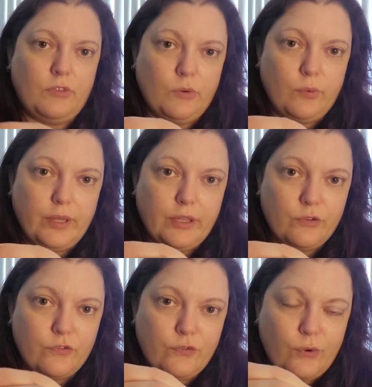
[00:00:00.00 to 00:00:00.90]
The
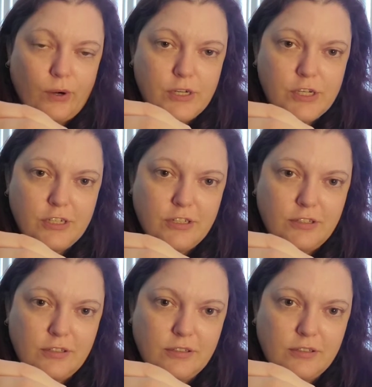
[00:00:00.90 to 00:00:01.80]
Wheel of
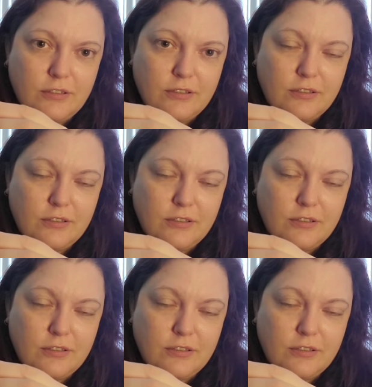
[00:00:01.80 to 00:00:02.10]
Fortune.